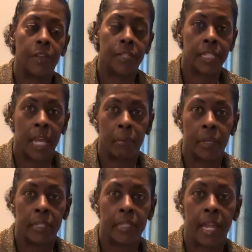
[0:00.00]

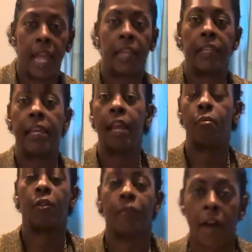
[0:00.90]
segments, and the
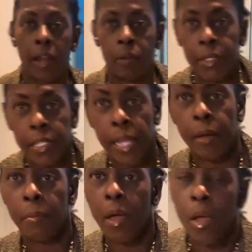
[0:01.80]
camera follows
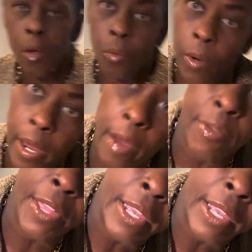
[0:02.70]
them wherever they